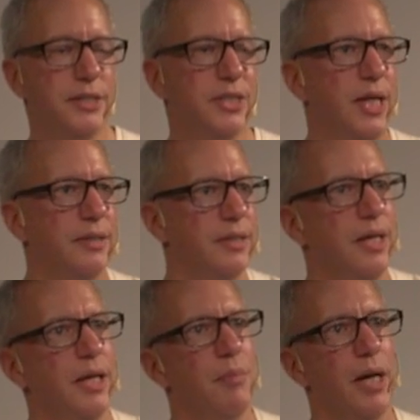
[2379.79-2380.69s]
to send an
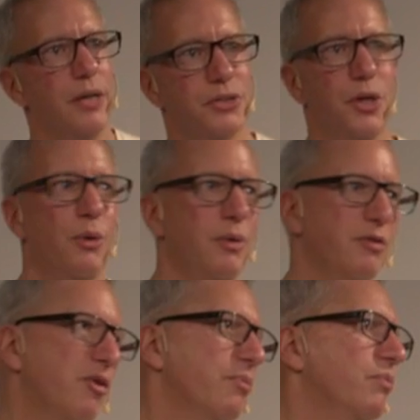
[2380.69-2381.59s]
email. So
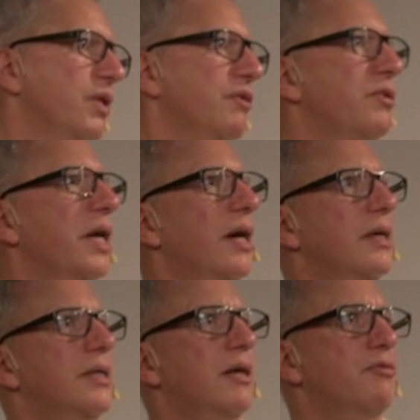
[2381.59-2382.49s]
if you
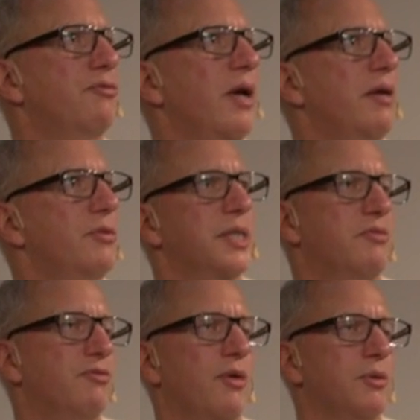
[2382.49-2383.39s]
get a
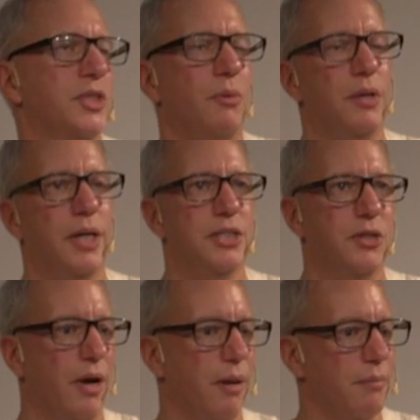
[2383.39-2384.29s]
favorited photo on
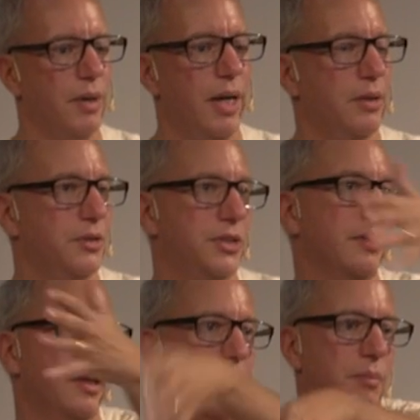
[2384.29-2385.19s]
Instagram, it could
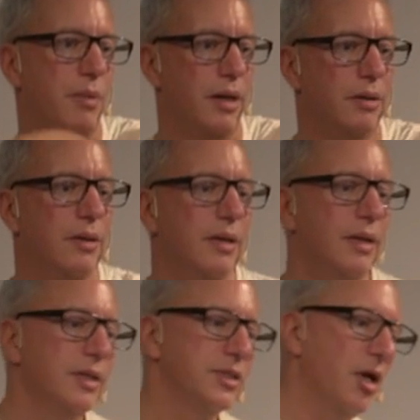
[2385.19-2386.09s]
send an email.
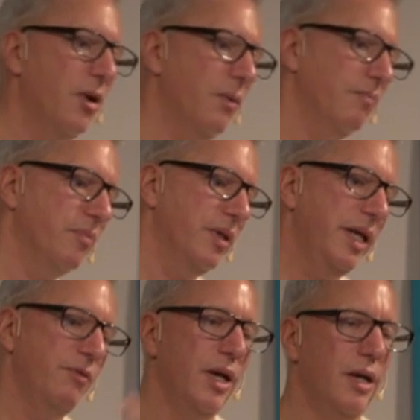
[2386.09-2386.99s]
So
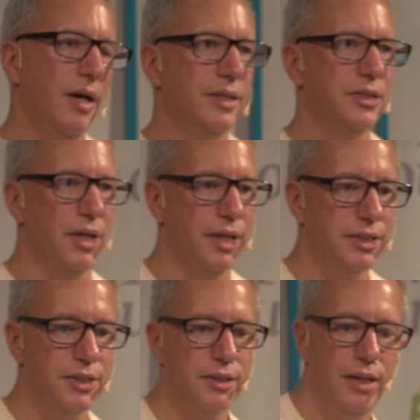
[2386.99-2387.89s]
he realized
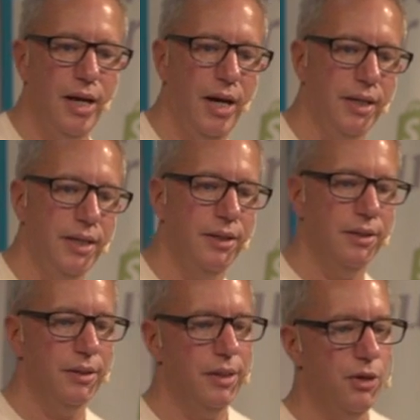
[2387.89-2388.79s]
this, and
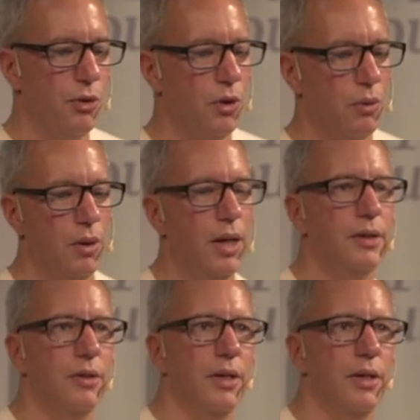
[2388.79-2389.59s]
he thought, well, hang on,